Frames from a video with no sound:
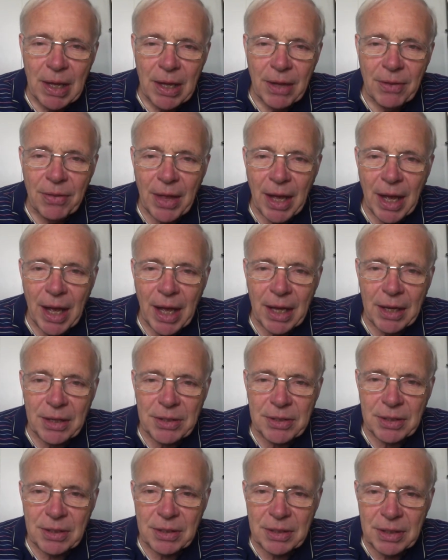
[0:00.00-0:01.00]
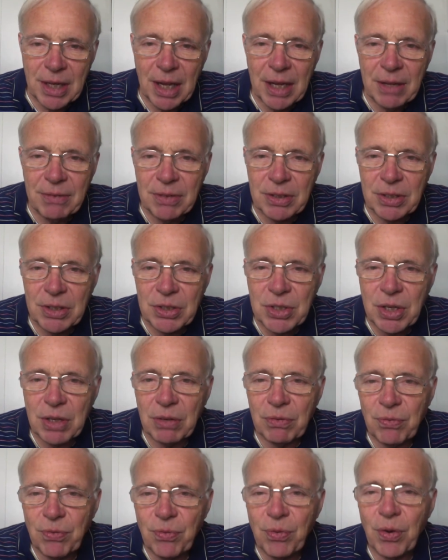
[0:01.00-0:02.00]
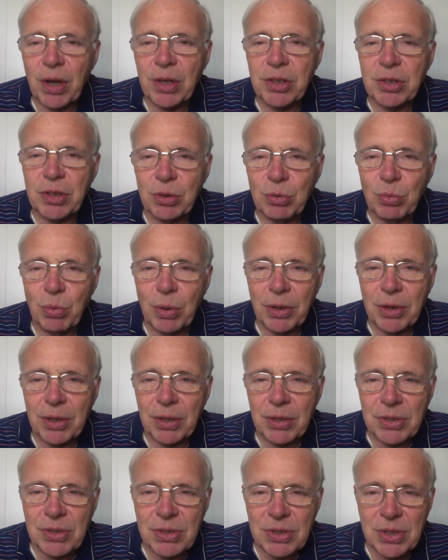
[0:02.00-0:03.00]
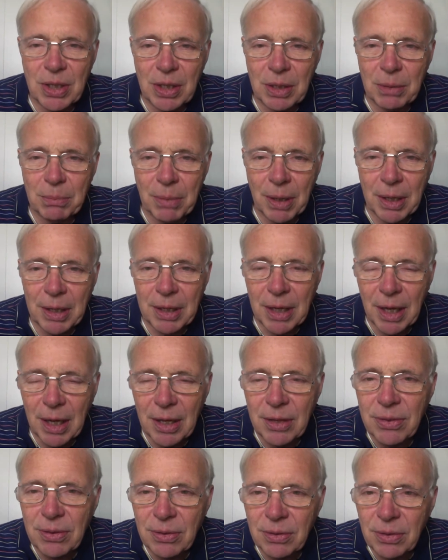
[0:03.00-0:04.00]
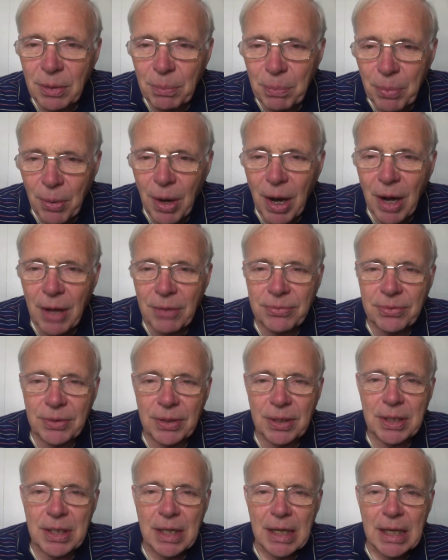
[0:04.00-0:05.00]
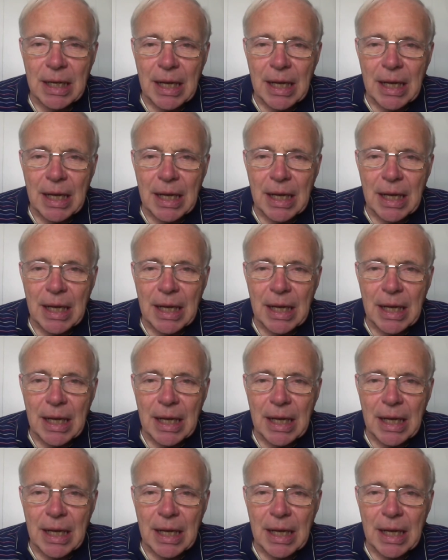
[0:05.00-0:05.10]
that David is confronted with his sin by Nathan the prophet.